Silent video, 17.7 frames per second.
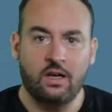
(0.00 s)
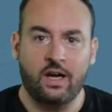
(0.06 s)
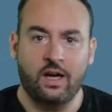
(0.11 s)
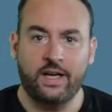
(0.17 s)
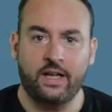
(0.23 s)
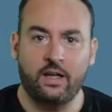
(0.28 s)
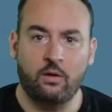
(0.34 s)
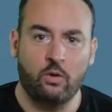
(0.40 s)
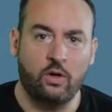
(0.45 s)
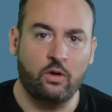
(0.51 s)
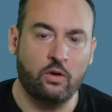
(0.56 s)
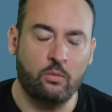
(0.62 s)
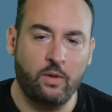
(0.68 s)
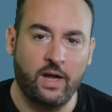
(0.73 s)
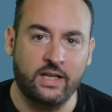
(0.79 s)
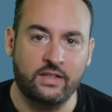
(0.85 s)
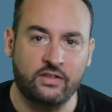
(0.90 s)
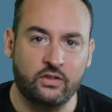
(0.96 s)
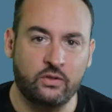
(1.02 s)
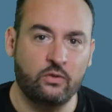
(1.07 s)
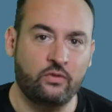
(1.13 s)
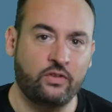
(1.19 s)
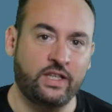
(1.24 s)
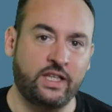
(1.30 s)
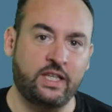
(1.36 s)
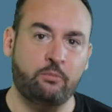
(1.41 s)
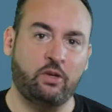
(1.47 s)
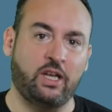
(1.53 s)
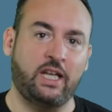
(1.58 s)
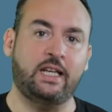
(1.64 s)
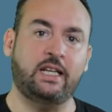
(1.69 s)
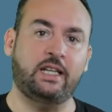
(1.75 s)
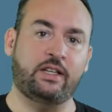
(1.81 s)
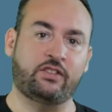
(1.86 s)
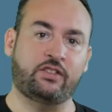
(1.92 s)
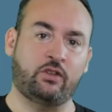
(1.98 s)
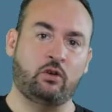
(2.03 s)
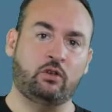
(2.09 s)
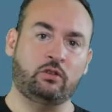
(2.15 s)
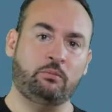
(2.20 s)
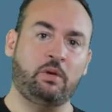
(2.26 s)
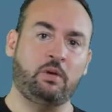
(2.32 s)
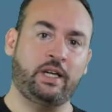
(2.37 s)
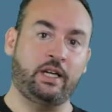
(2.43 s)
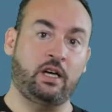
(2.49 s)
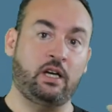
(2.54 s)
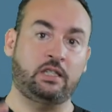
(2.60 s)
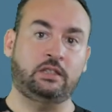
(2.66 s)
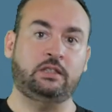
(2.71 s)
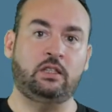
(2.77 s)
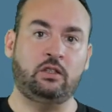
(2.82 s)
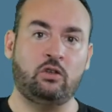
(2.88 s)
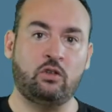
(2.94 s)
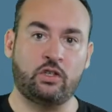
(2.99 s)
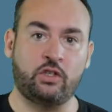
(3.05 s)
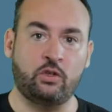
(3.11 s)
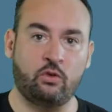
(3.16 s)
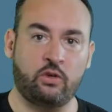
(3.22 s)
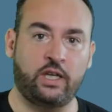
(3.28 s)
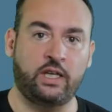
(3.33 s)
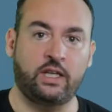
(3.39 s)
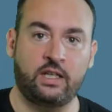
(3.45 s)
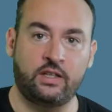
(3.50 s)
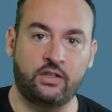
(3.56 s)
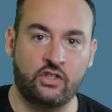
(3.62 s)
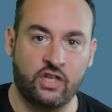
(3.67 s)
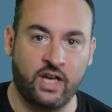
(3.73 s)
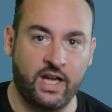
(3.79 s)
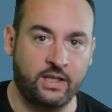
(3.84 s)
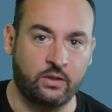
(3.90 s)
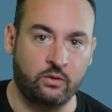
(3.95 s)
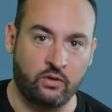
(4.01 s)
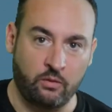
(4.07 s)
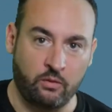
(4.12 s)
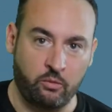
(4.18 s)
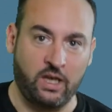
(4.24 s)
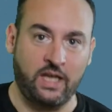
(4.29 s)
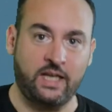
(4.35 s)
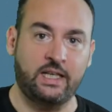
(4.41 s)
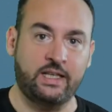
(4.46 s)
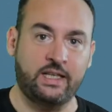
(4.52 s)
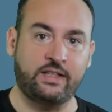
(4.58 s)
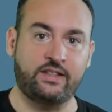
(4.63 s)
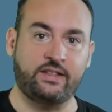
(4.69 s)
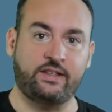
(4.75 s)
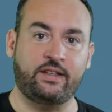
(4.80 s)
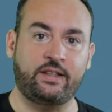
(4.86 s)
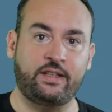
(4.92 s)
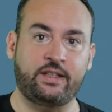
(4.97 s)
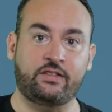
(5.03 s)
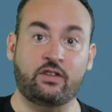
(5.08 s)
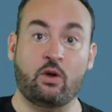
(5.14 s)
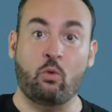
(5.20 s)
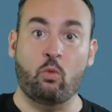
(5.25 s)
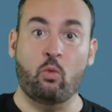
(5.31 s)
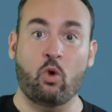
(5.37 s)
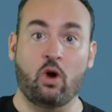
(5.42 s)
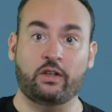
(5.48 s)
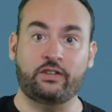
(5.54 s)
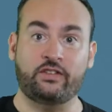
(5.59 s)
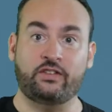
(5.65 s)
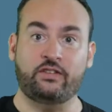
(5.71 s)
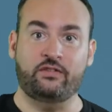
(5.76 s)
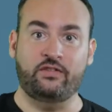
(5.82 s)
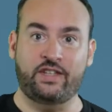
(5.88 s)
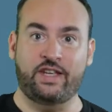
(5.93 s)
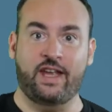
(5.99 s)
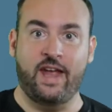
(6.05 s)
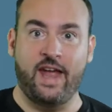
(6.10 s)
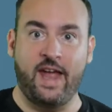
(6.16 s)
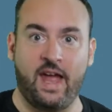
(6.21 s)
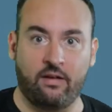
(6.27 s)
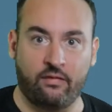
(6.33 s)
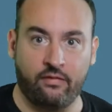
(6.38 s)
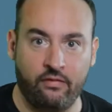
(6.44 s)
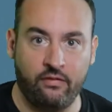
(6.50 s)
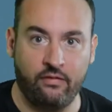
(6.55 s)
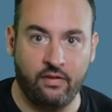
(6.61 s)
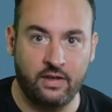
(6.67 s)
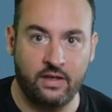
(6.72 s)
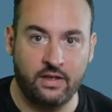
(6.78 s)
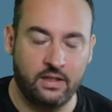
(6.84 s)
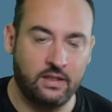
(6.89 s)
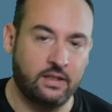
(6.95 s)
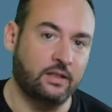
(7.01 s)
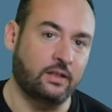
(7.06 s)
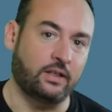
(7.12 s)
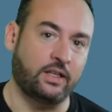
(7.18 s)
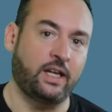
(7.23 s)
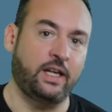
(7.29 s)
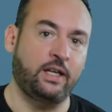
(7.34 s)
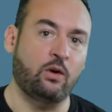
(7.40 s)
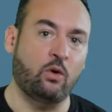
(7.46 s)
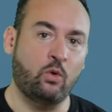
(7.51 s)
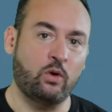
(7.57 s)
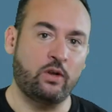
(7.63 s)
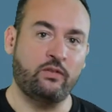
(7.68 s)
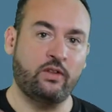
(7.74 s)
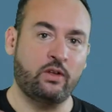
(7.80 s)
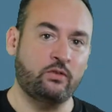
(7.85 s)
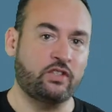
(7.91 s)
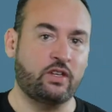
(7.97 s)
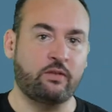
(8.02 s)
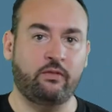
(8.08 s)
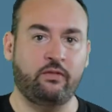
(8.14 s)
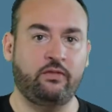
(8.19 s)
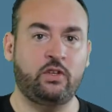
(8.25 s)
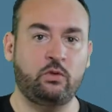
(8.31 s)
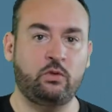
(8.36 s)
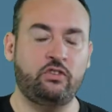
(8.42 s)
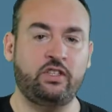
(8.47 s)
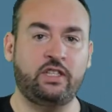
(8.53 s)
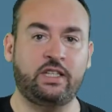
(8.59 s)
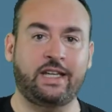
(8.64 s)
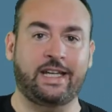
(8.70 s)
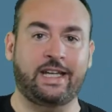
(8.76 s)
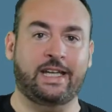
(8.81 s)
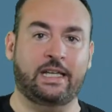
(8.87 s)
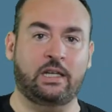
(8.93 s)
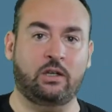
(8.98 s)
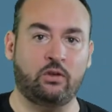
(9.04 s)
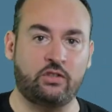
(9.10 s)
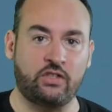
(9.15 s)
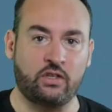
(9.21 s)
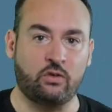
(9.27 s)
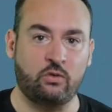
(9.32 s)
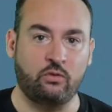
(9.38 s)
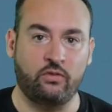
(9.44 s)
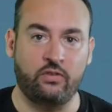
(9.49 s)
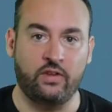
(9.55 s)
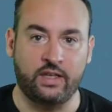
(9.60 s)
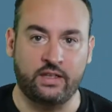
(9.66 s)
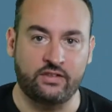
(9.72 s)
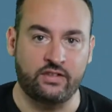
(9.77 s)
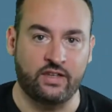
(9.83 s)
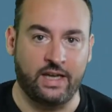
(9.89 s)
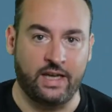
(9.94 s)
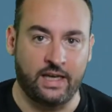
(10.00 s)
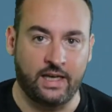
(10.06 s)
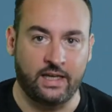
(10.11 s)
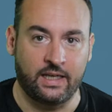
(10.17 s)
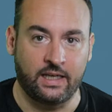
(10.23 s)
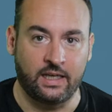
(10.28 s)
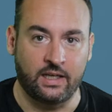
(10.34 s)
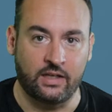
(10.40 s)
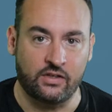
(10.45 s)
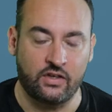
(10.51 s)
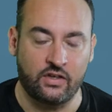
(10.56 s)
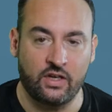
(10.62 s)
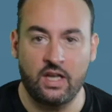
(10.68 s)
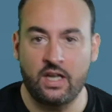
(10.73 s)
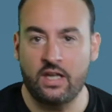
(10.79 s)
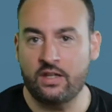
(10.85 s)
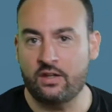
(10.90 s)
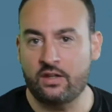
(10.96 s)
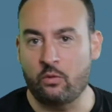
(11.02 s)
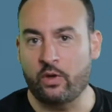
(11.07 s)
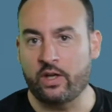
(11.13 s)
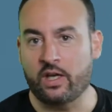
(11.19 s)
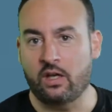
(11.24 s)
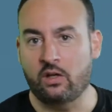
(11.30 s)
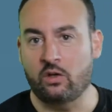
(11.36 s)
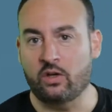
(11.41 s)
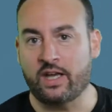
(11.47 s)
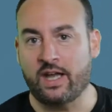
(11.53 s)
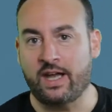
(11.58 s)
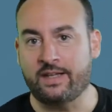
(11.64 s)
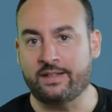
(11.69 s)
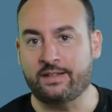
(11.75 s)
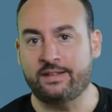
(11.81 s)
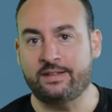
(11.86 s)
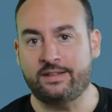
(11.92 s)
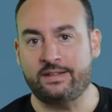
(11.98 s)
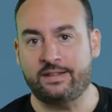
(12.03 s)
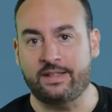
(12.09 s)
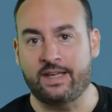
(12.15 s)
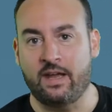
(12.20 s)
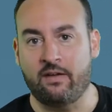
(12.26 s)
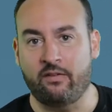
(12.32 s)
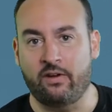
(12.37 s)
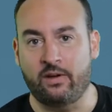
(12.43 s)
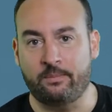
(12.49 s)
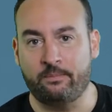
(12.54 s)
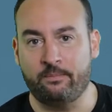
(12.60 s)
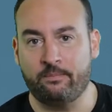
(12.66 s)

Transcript: Hi there, welcome back to the playlist on my Unlock Your English channel, the playlist that is What the F? Okay, all of those confusing, illogical things in English that we're going to look at together.